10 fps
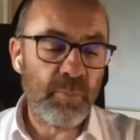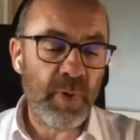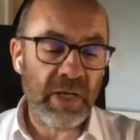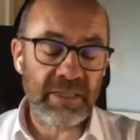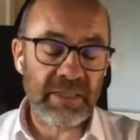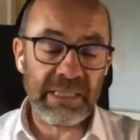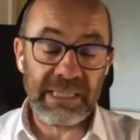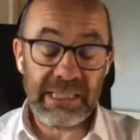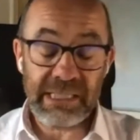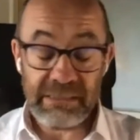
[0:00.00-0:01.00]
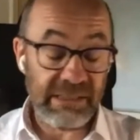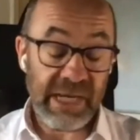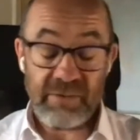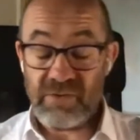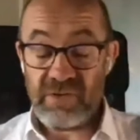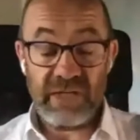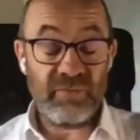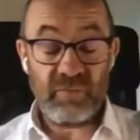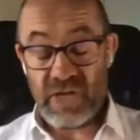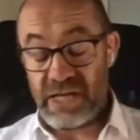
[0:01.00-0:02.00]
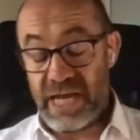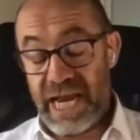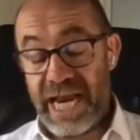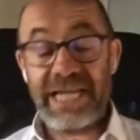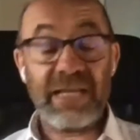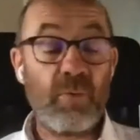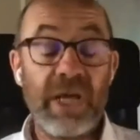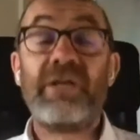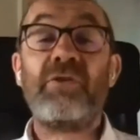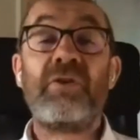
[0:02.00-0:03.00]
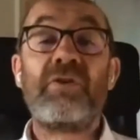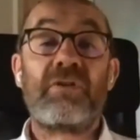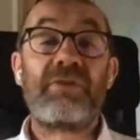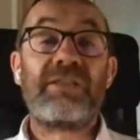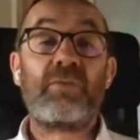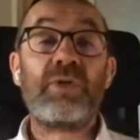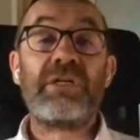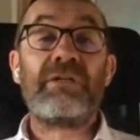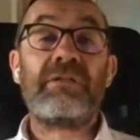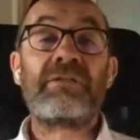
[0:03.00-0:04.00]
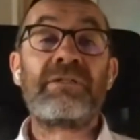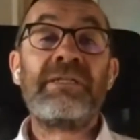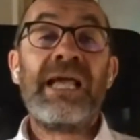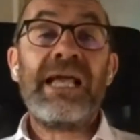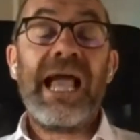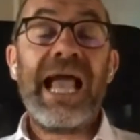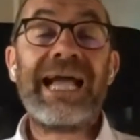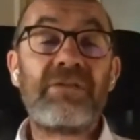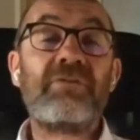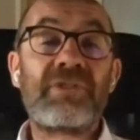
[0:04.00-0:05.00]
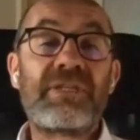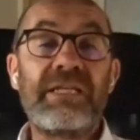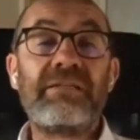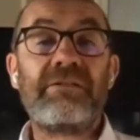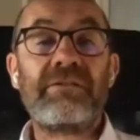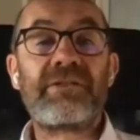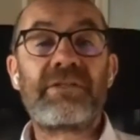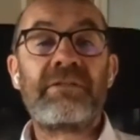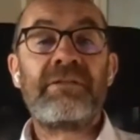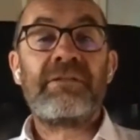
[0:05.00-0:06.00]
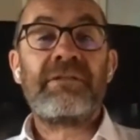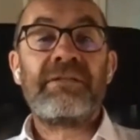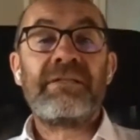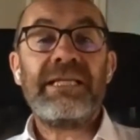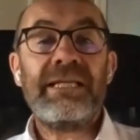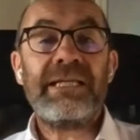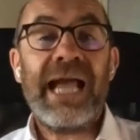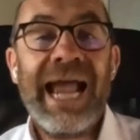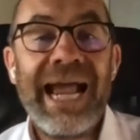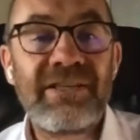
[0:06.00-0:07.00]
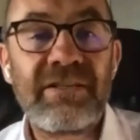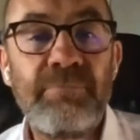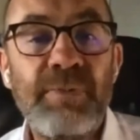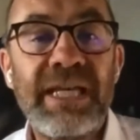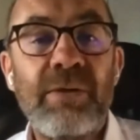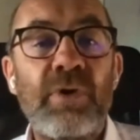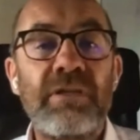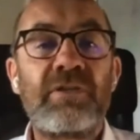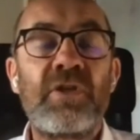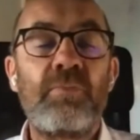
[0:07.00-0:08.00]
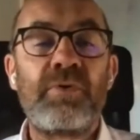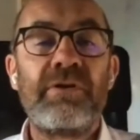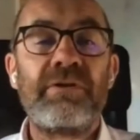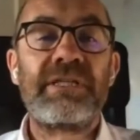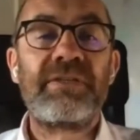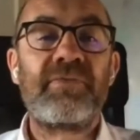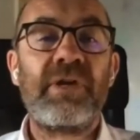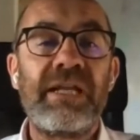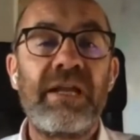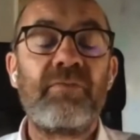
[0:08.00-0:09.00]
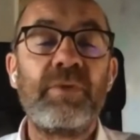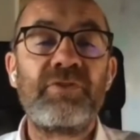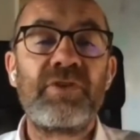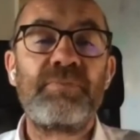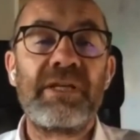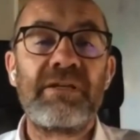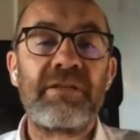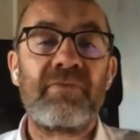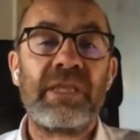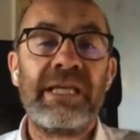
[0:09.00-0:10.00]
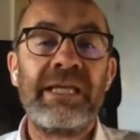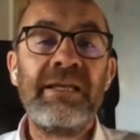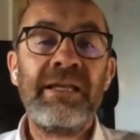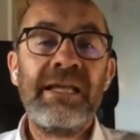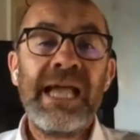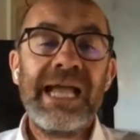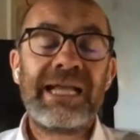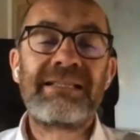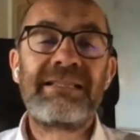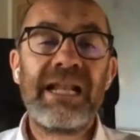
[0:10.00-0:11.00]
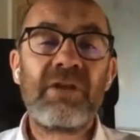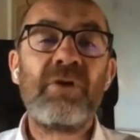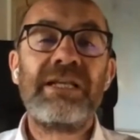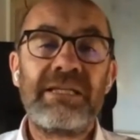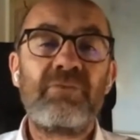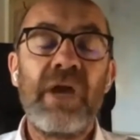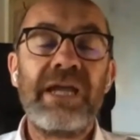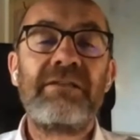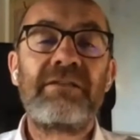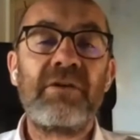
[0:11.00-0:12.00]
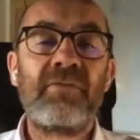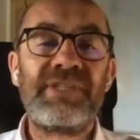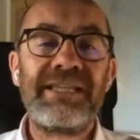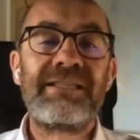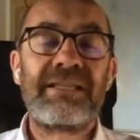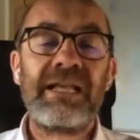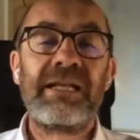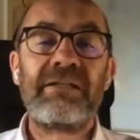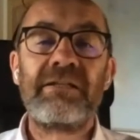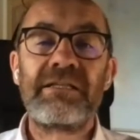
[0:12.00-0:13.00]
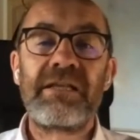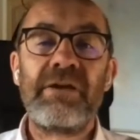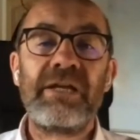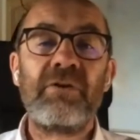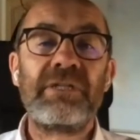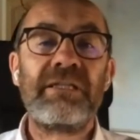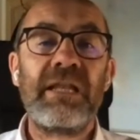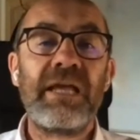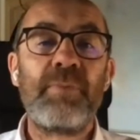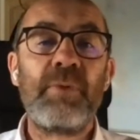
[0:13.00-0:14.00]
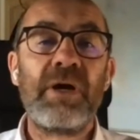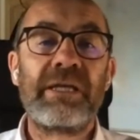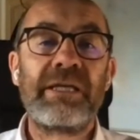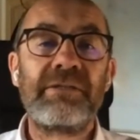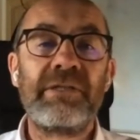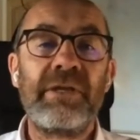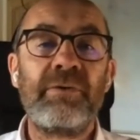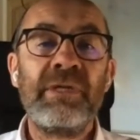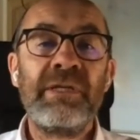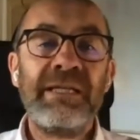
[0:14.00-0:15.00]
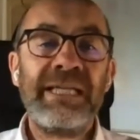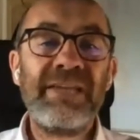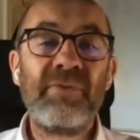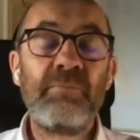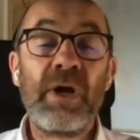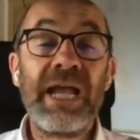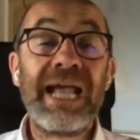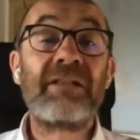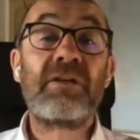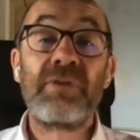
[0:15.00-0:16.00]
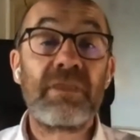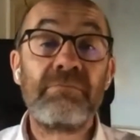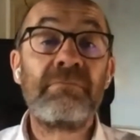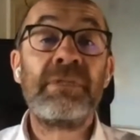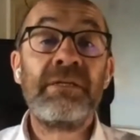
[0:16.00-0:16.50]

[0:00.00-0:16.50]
but you know, if anywhere you look around the world, adult skills, it has to be one of the top priorities for any government, just because of the accelerated rate of de-skilling that is going on in the labour market. You know, even by algorithm,